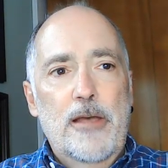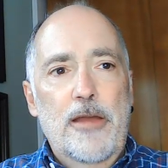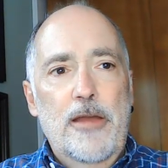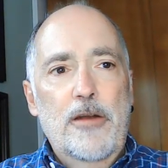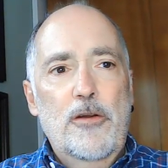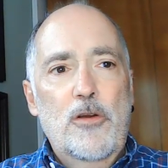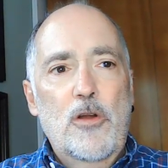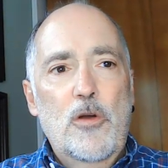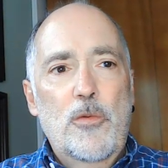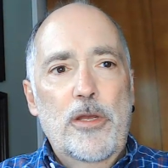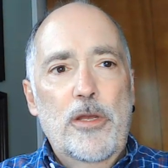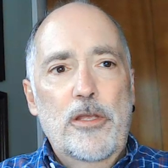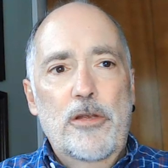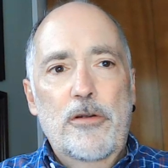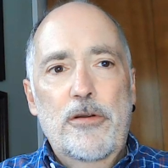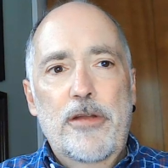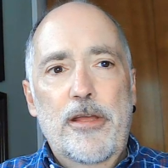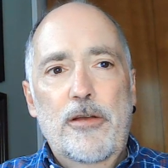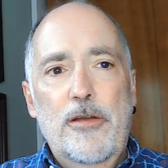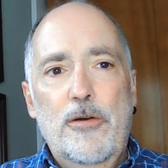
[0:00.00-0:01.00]
I don't know what
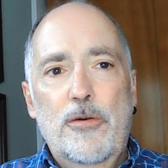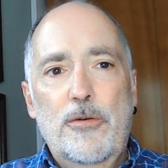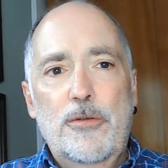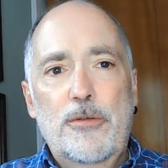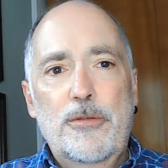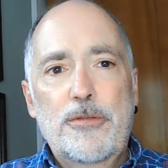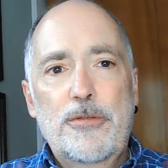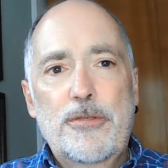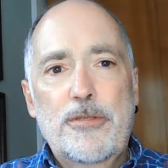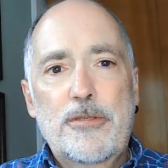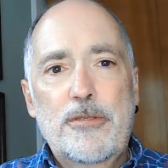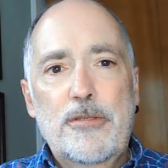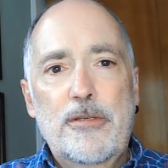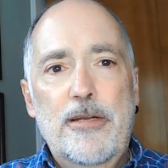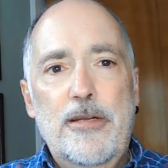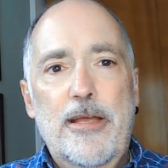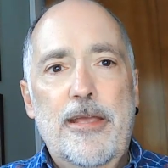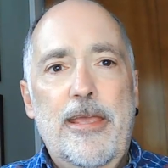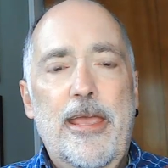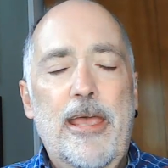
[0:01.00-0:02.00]
your day holds,
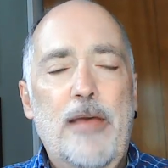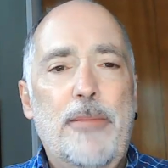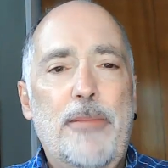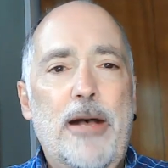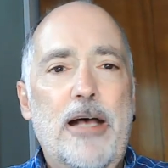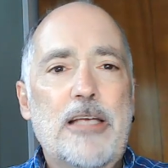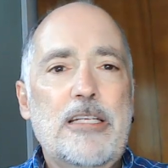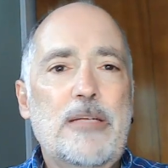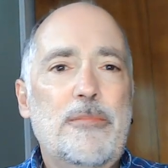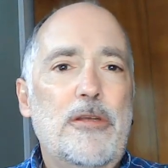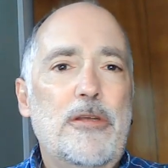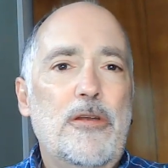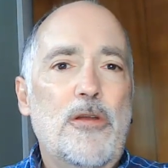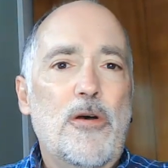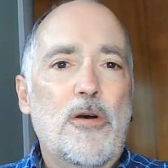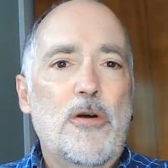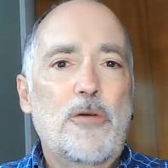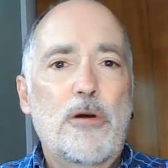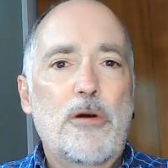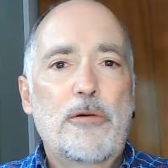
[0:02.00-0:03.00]
and I can't possibly
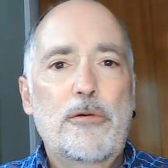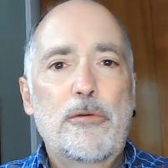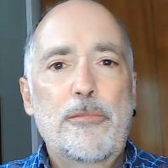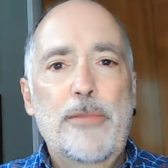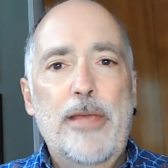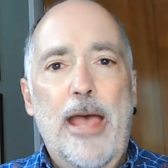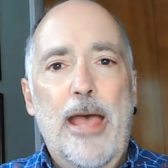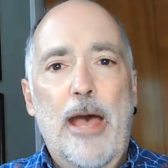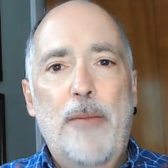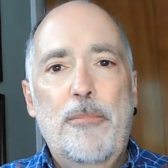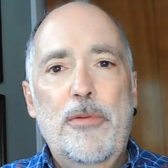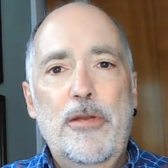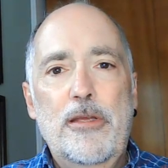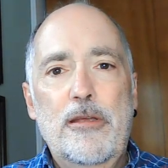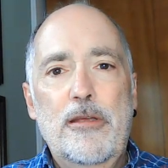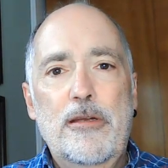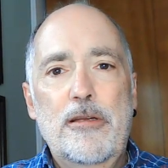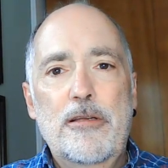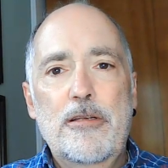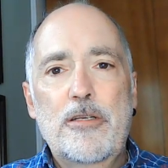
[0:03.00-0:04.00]
know what will be happening
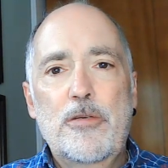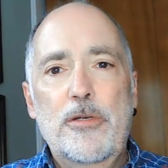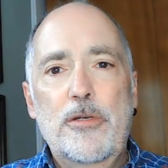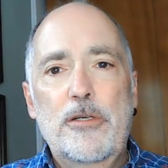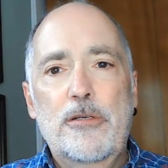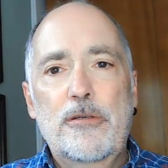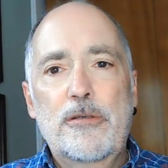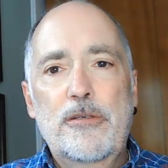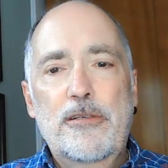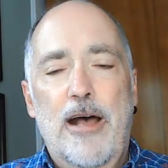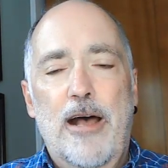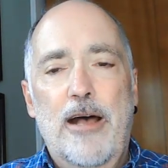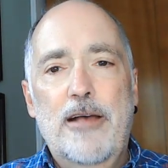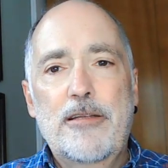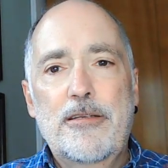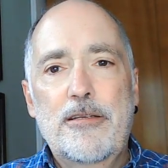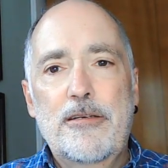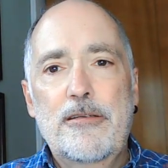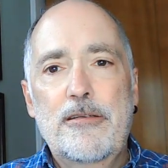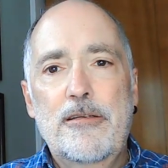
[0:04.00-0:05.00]
in Israel,
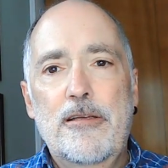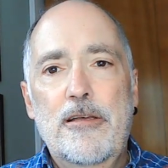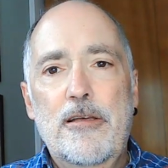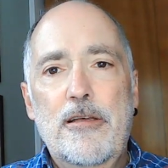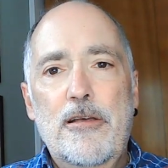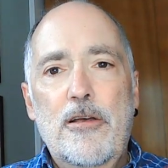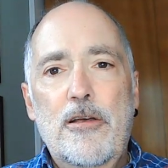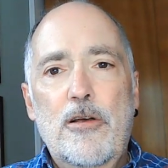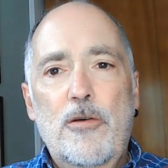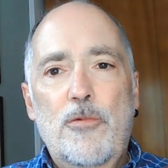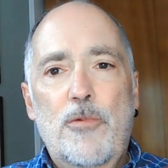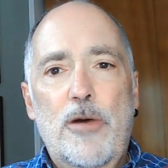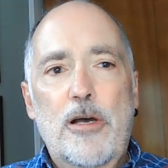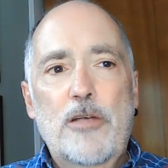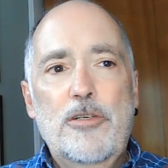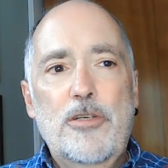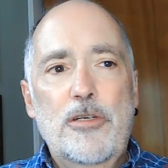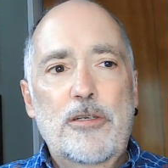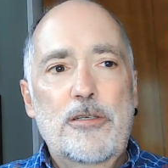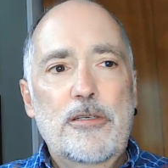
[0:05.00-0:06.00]
Gaza,
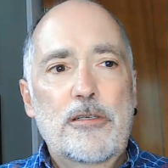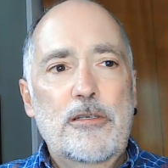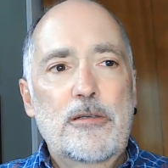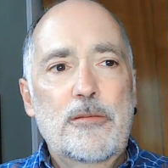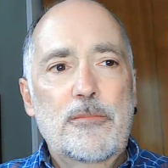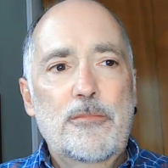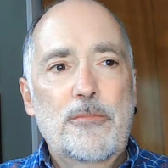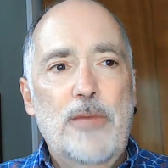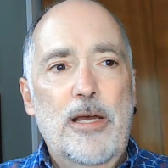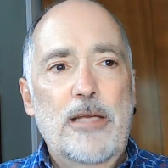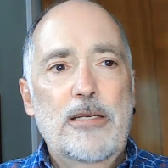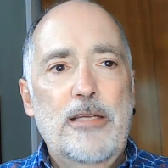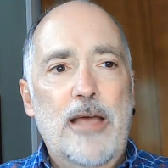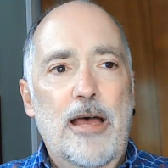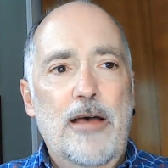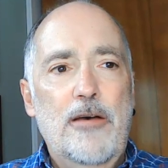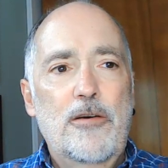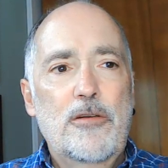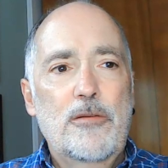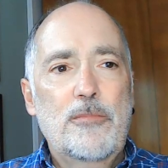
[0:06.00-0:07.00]
Washington, my
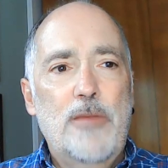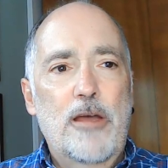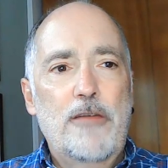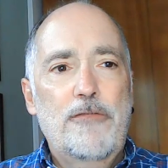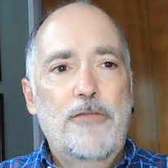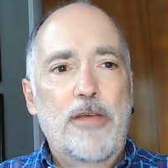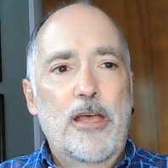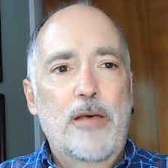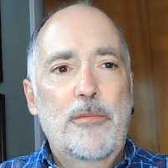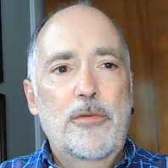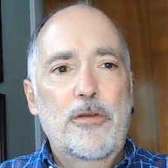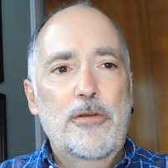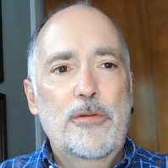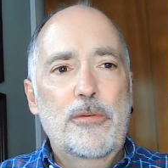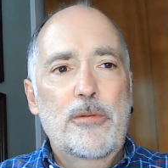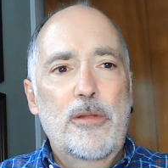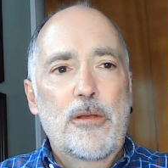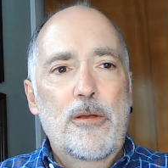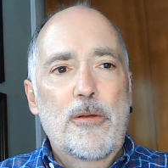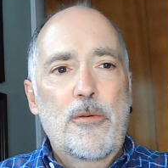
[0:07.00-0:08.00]
town, my family,
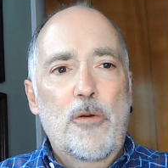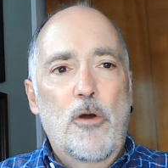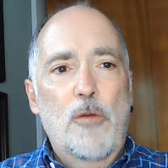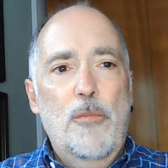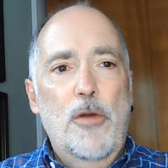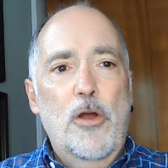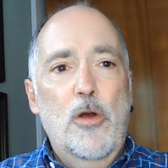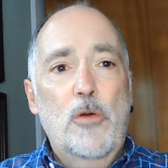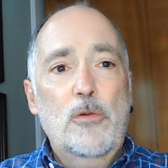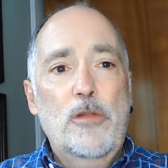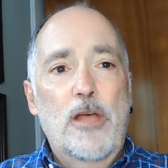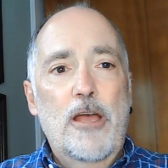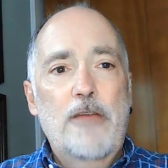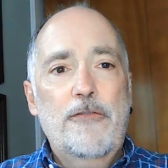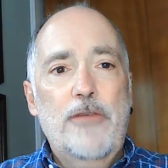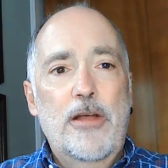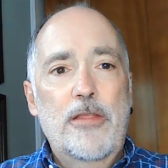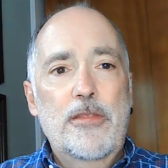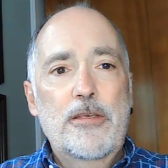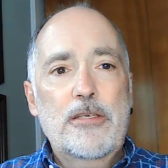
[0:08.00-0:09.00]
or my own
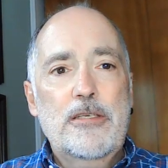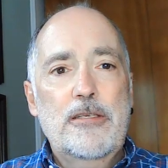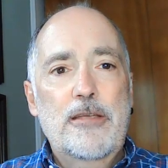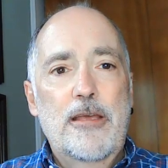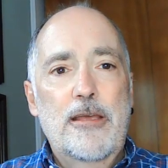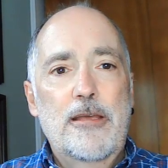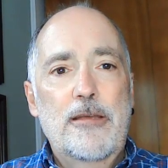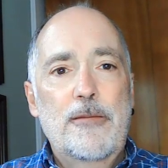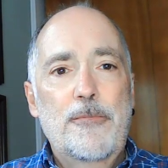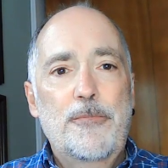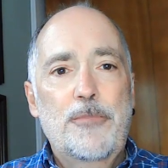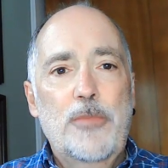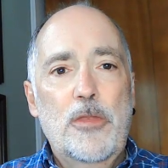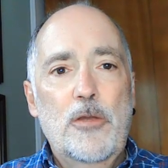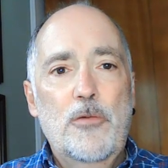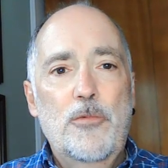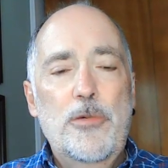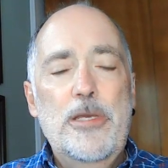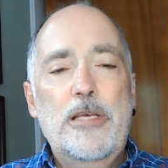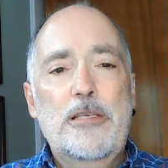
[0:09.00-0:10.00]
life on this day,
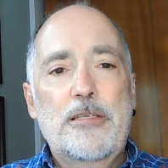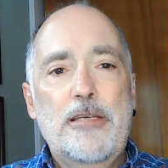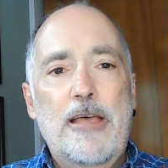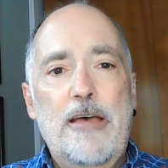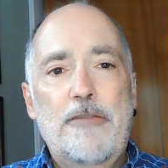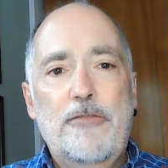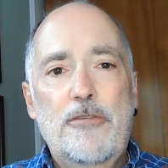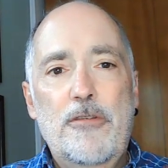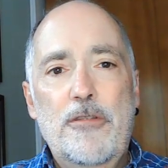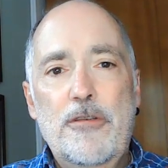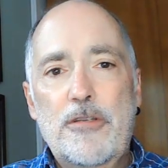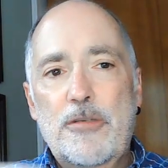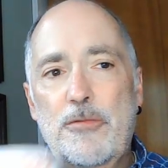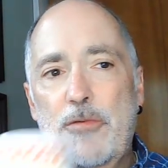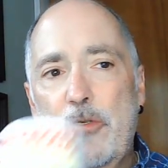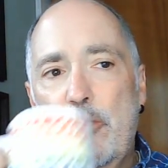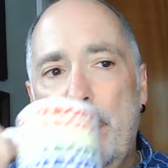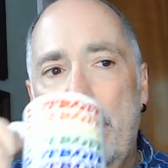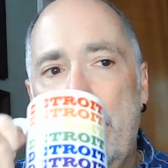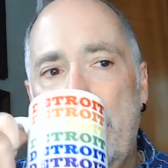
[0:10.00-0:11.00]
weeks after this
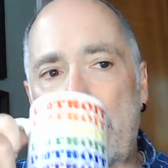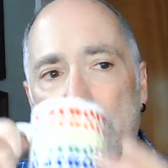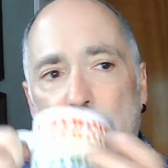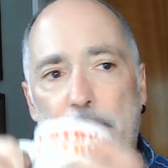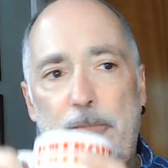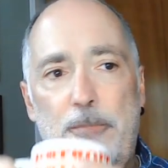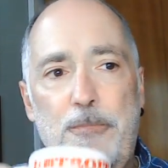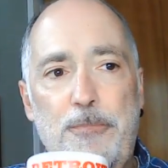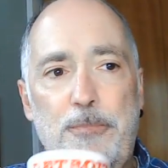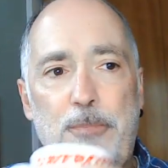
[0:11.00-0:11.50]
was written.